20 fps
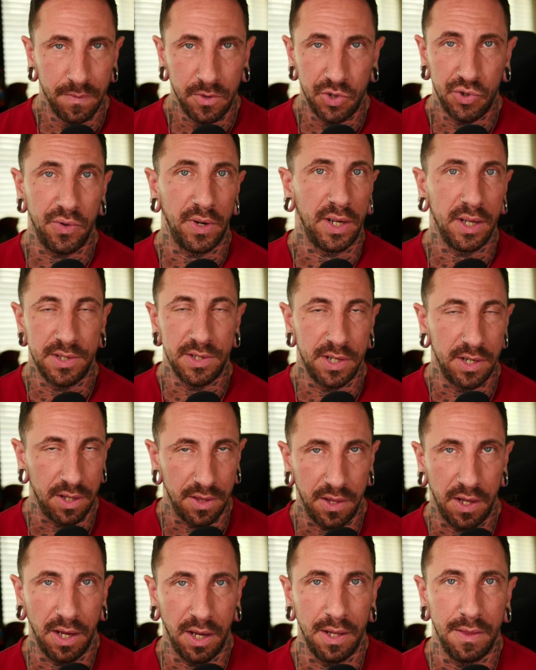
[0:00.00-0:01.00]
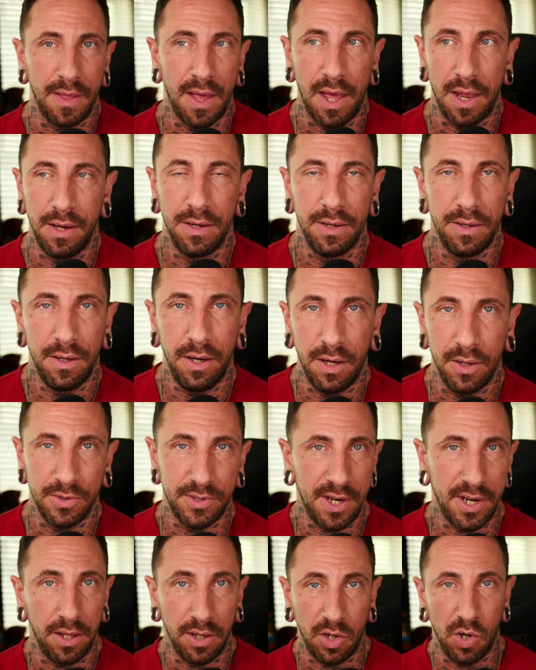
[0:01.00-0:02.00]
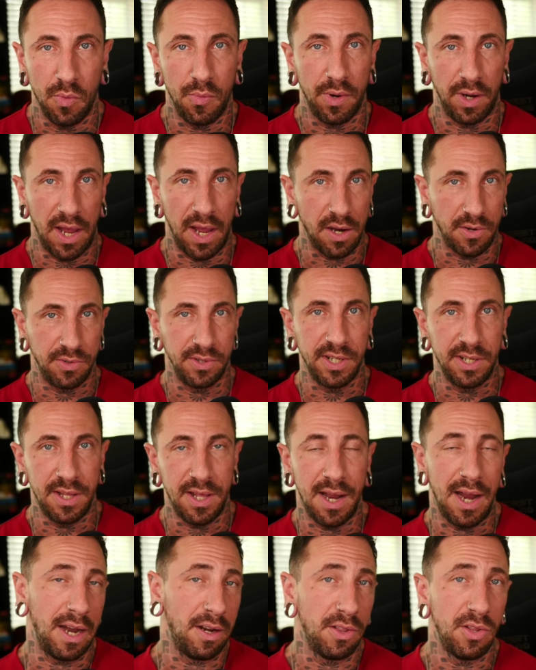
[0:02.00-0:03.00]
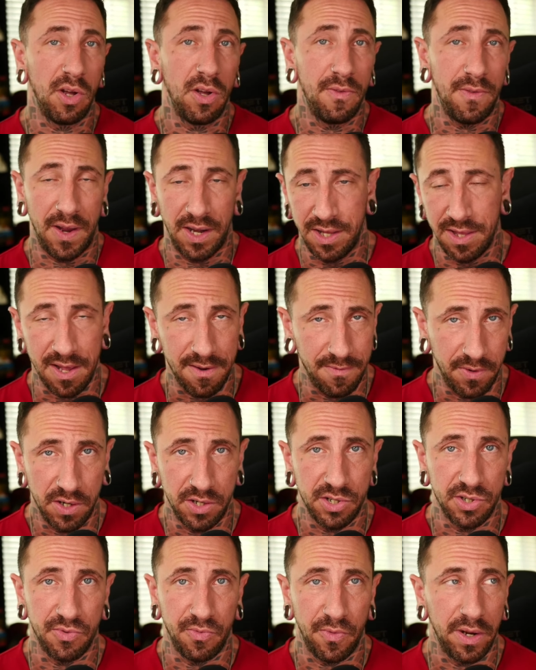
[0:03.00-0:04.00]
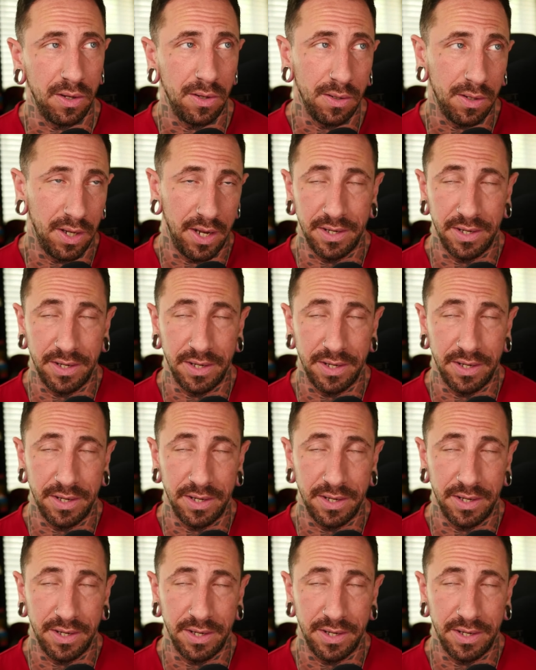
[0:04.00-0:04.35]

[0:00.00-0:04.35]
trick us into thinking that, you know, Stanley Kubrick actually did that. I don't know if any of that footage is real.